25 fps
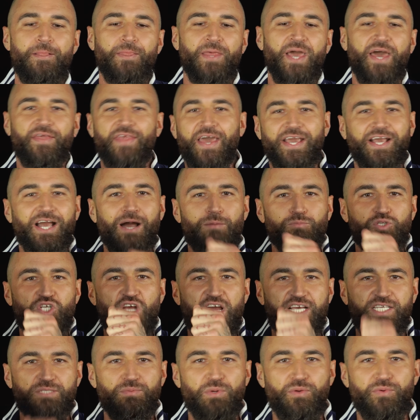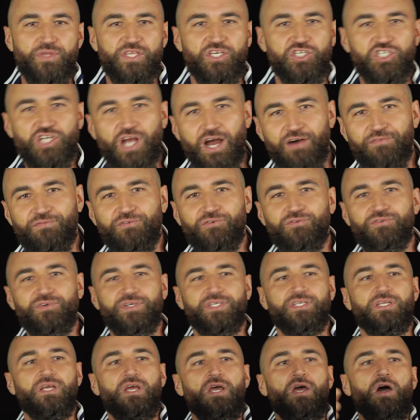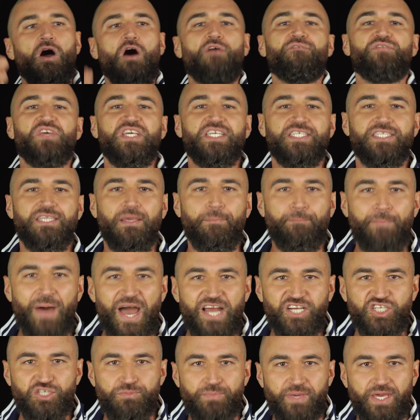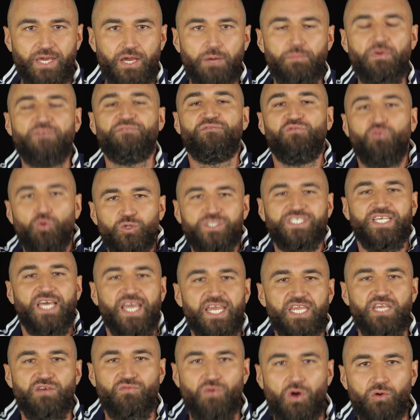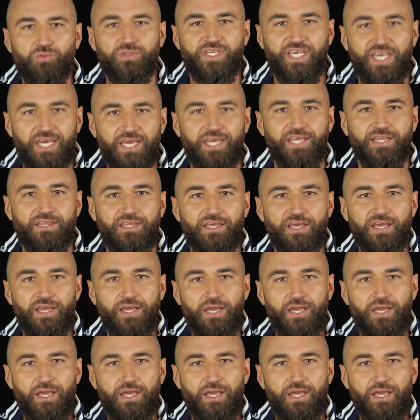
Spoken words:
And they come chase me with a shovel and obviously bash me. I'm a 14-year-old kid.